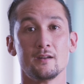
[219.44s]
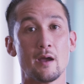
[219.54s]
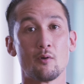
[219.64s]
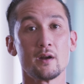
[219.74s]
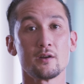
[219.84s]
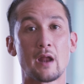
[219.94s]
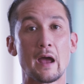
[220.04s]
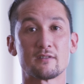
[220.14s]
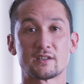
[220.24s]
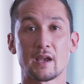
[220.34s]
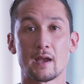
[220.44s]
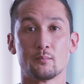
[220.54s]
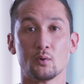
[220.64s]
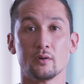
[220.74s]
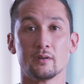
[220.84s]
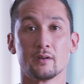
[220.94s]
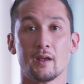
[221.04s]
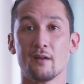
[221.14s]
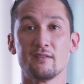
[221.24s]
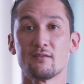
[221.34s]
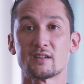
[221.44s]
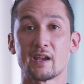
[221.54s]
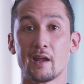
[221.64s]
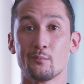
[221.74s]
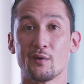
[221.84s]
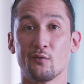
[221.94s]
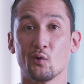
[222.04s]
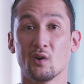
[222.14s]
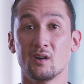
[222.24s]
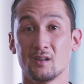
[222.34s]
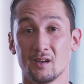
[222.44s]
Now, I don't have a skateboard and I've never skated before.